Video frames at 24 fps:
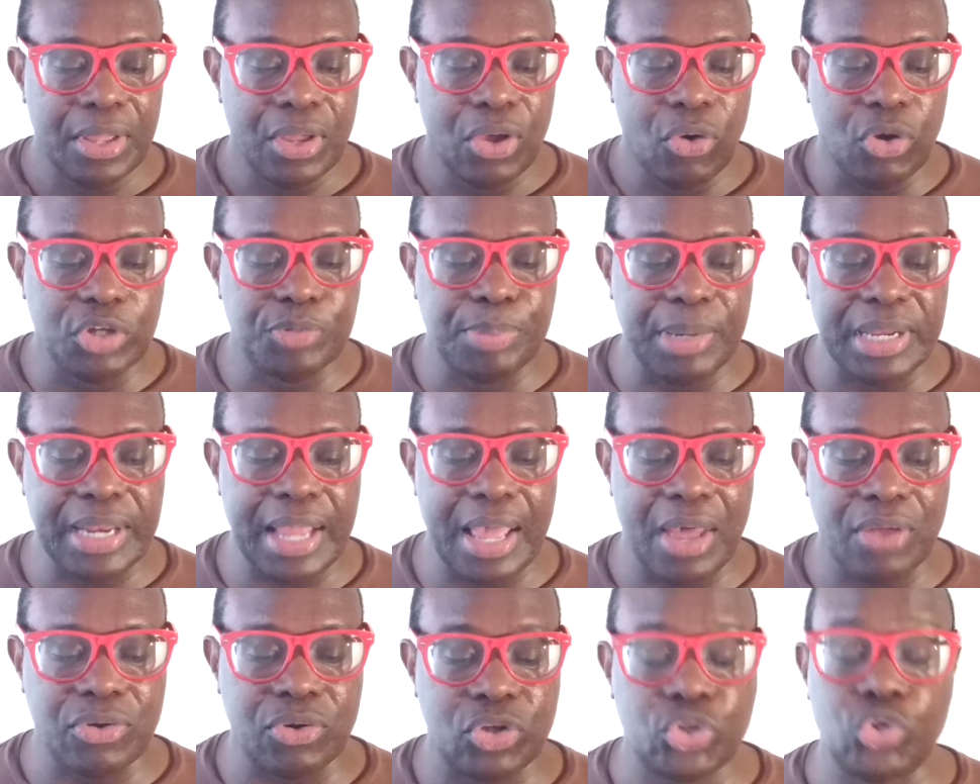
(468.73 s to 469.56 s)
who is being
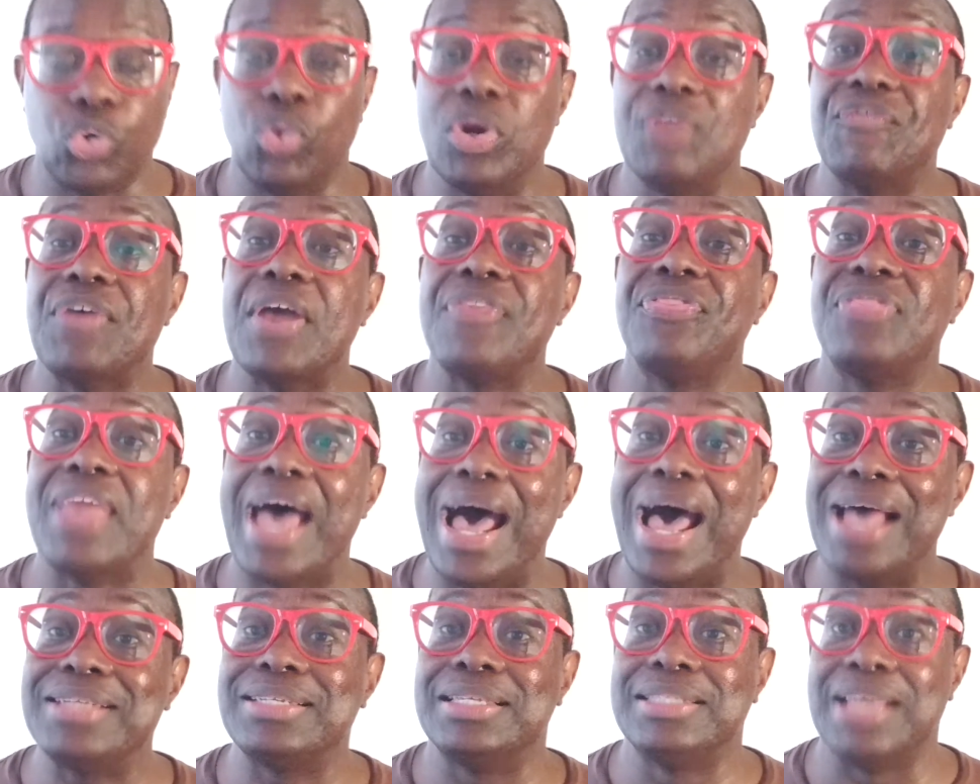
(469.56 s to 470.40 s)
held on a
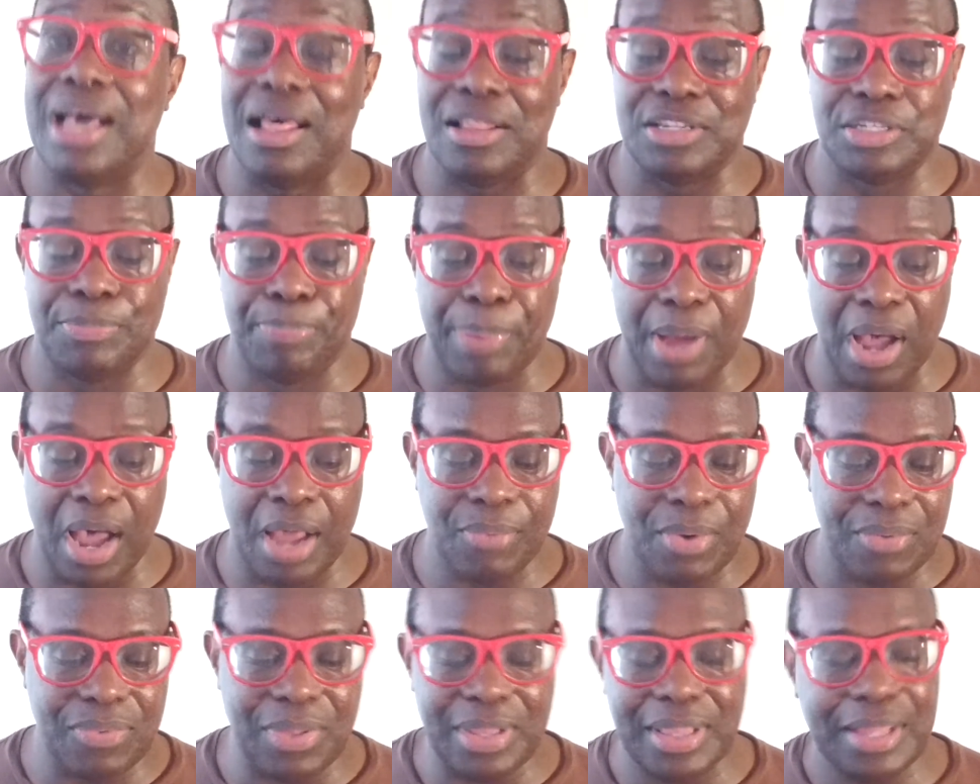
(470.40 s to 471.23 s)
$25,000
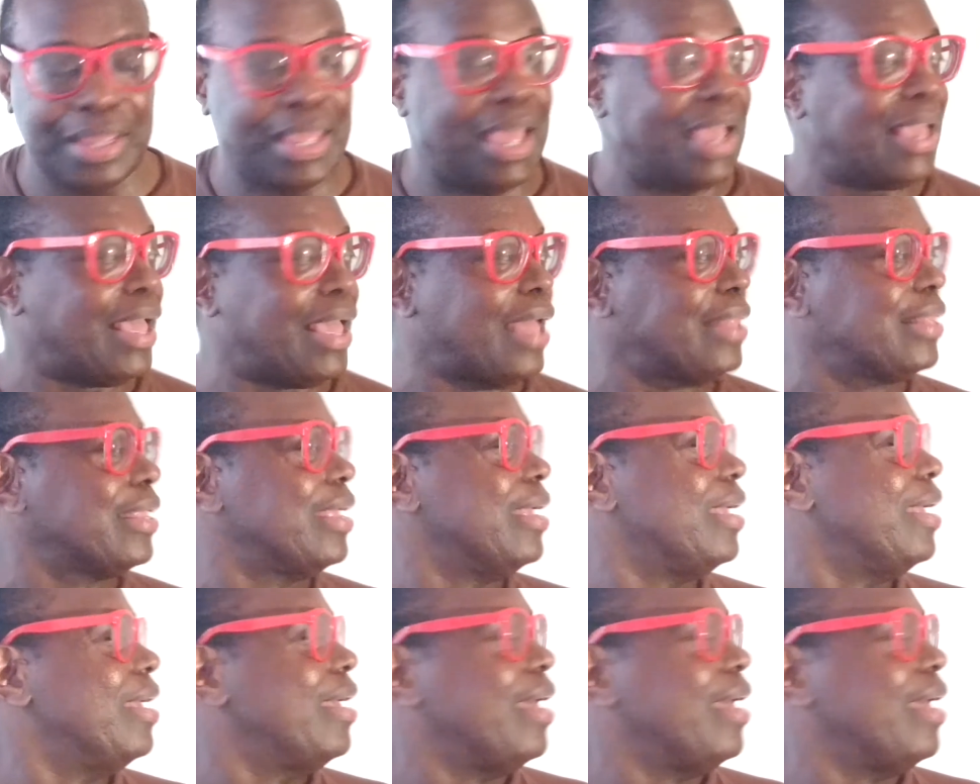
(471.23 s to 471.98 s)
bond. Well, what that guy got?